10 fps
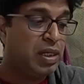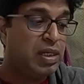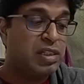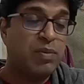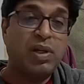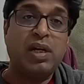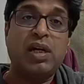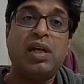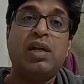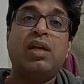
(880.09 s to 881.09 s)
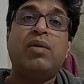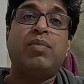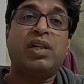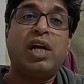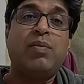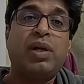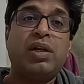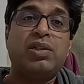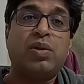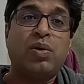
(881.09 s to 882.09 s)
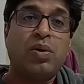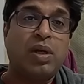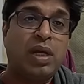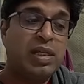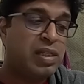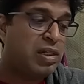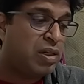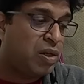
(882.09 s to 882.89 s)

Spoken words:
Similarly, methylprednisolone has a